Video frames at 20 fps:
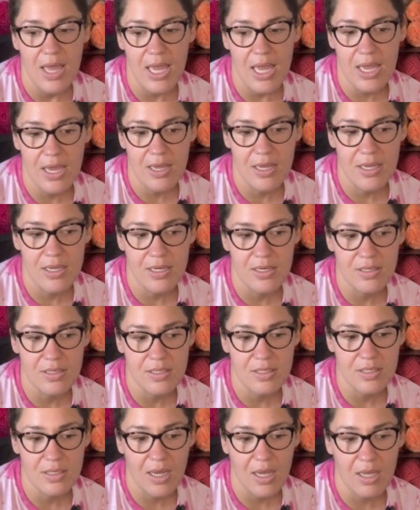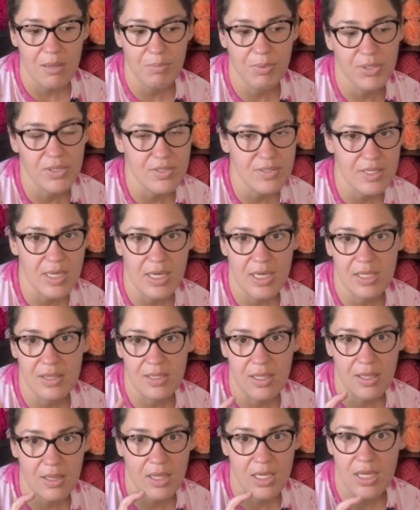And I put a sign
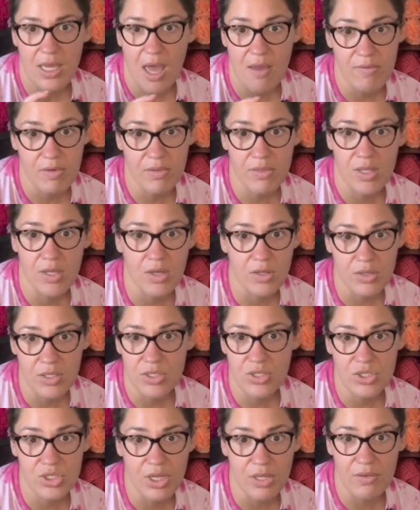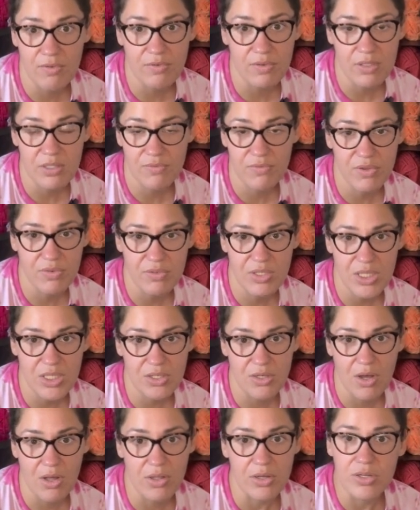that like everything on this shelf is
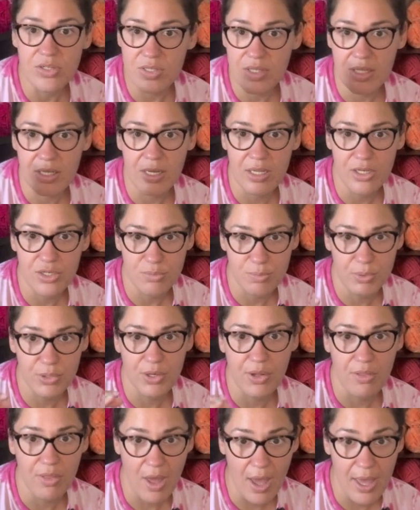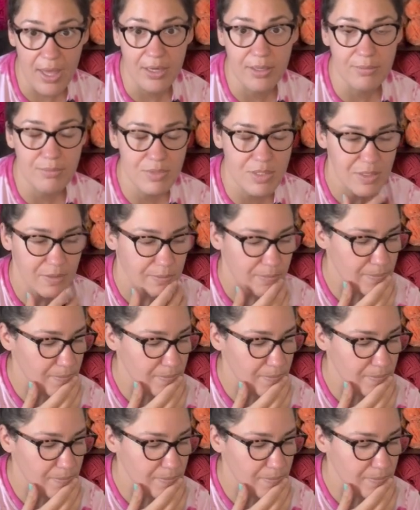$15, and then I just put all the items.